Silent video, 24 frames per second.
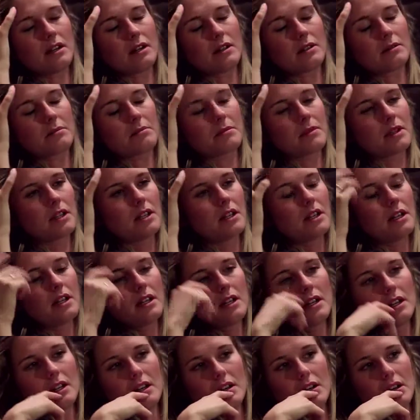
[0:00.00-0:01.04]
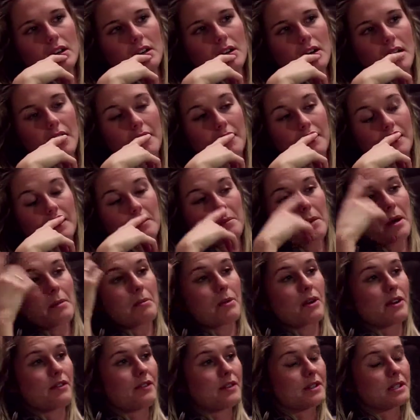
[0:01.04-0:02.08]
was his daughter, Anna Freud.
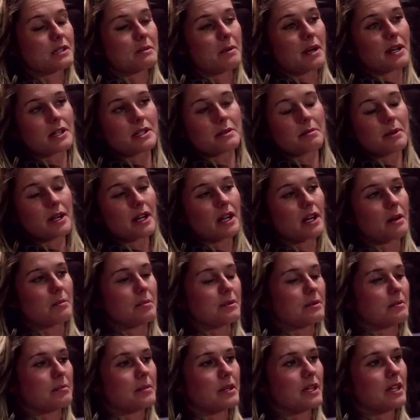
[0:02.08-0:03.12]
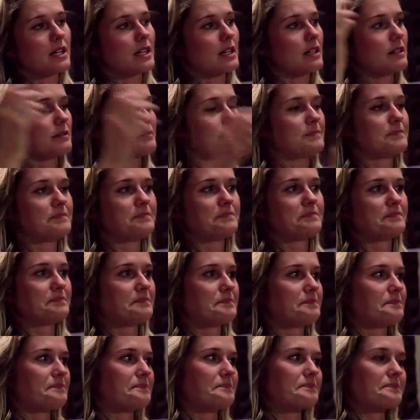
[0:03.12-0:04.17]
Anna sought to understand
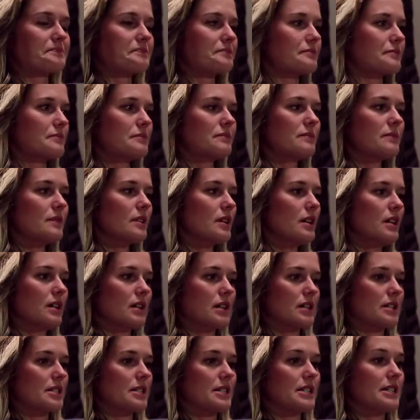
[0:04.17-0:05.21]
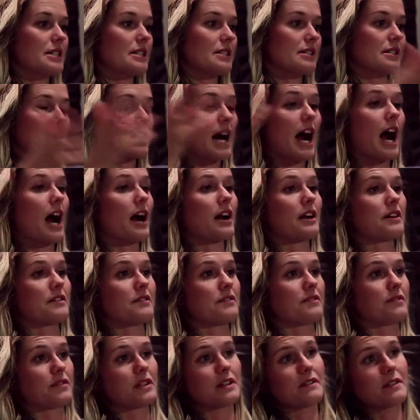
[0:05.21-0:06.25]
psychoanalysis through a developmental
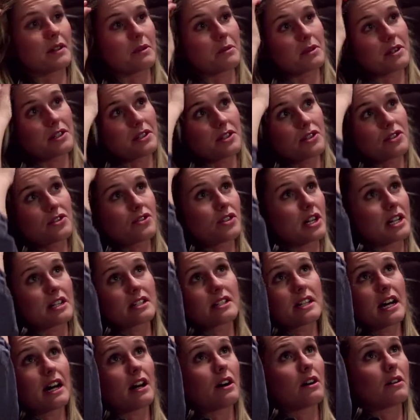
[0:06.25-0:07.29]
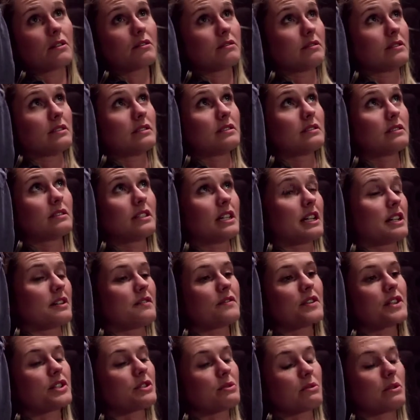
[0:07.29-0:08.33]
perspective. While she
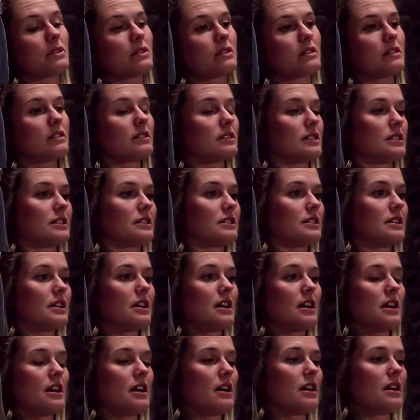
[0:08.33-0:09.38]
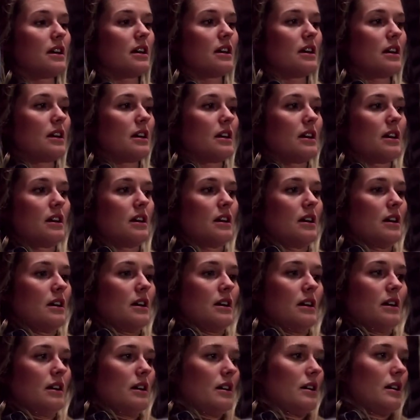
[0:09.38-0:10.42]
expanded on her father's ideas of
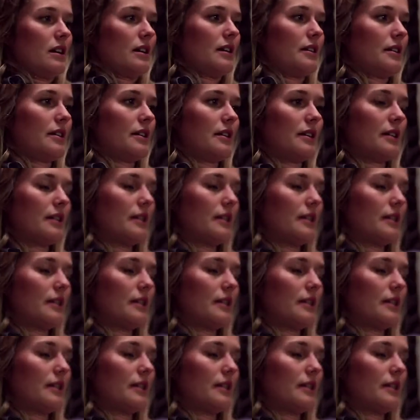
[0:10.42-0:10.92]
psychoanalysis,